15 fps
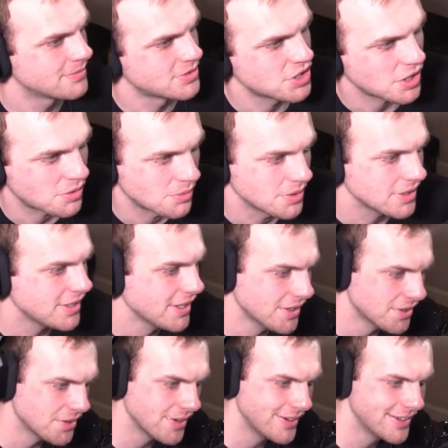Shuck really
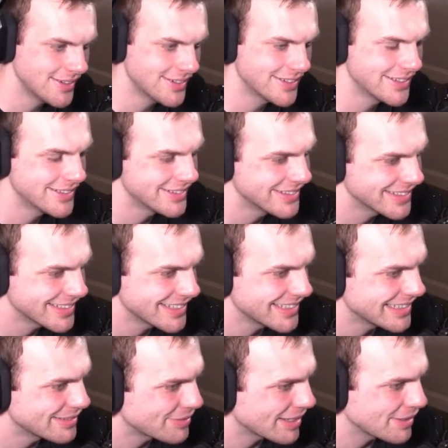underrated.
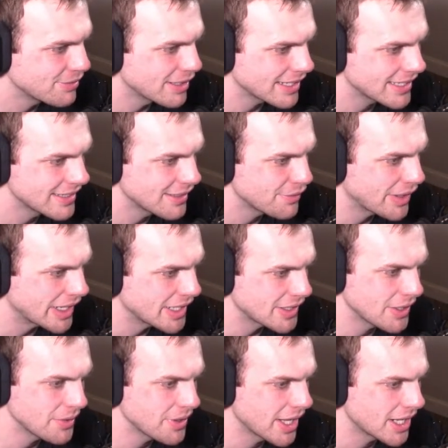If I can
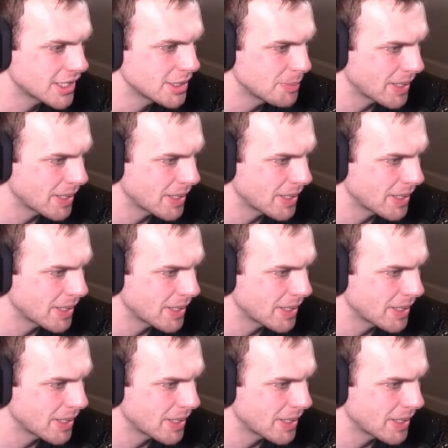go there,